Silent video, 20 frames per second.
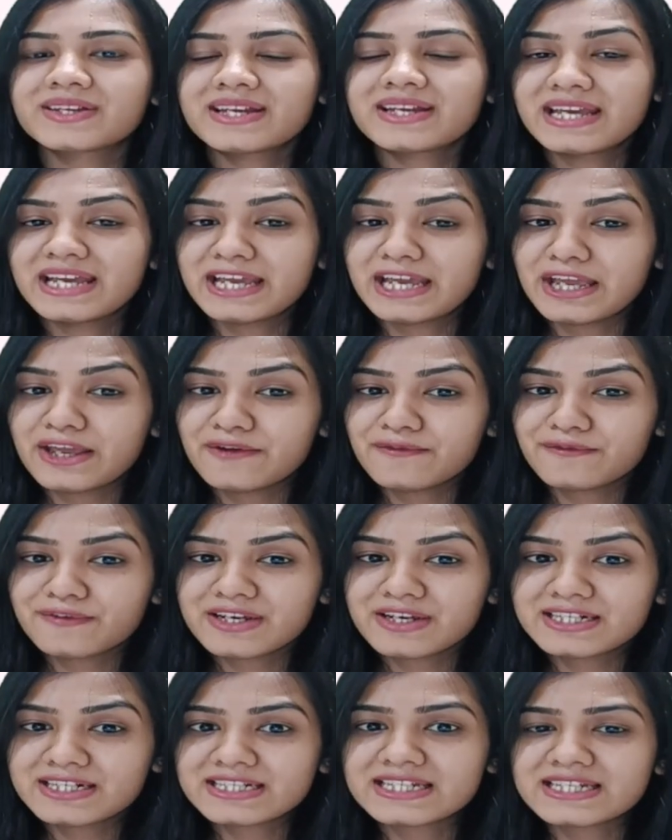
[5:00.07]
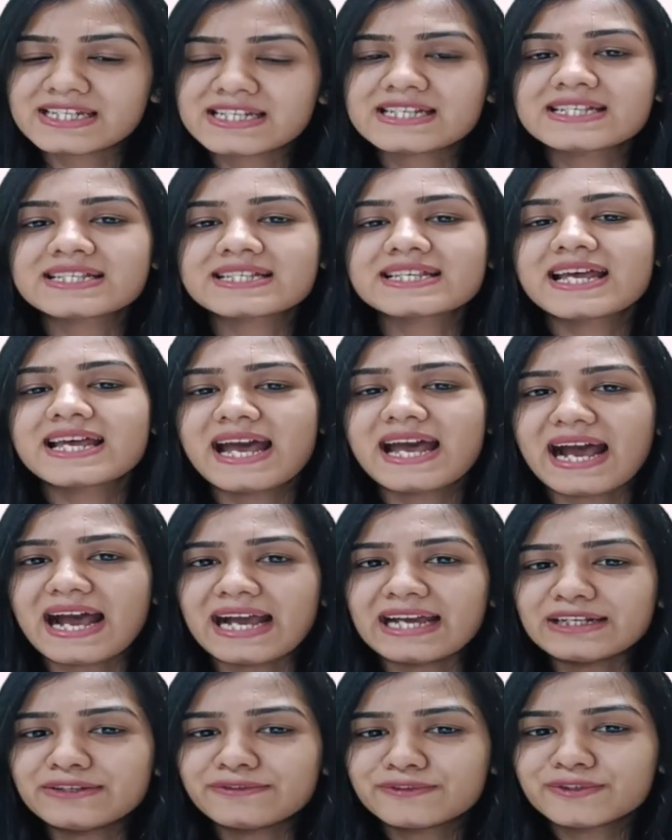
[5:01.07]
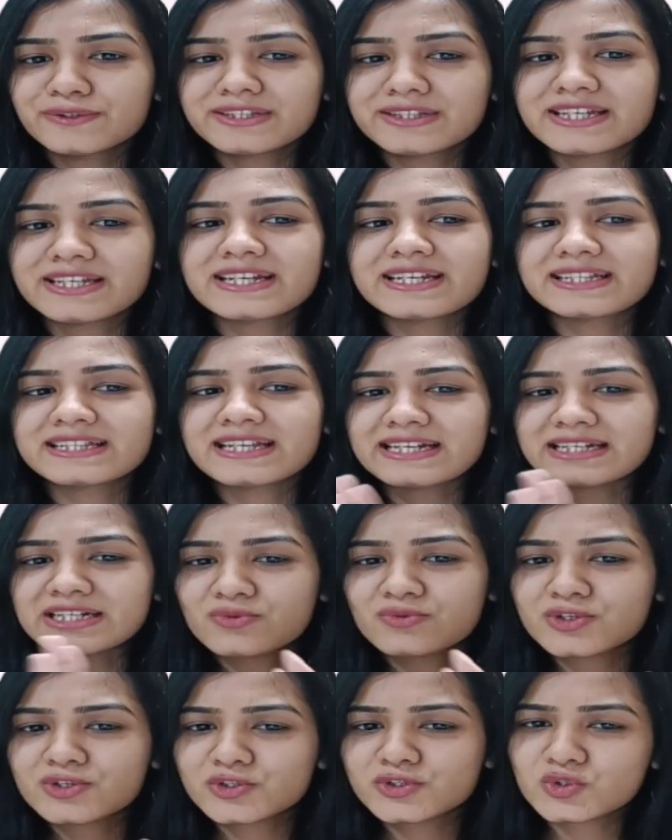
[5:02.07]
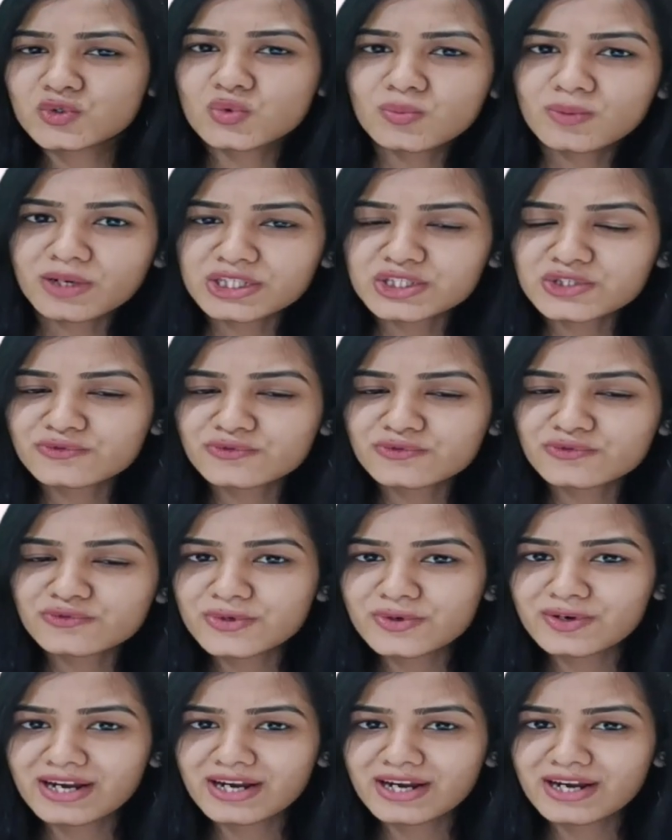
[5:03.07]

If it is, And if you think that it was too much for you right